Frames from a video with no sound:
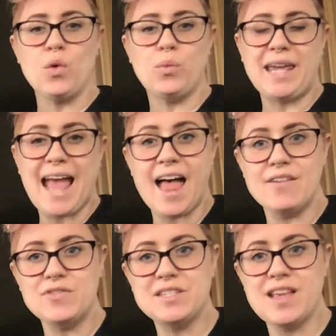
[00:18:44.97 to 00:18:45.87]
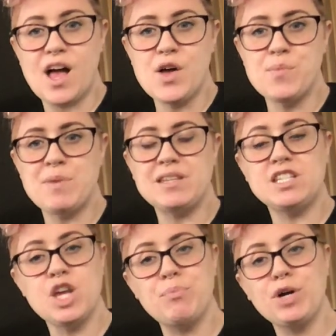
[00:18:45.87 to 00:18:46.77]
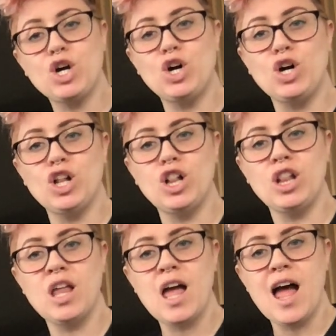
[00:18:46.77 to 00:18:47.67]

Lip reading: we have some typical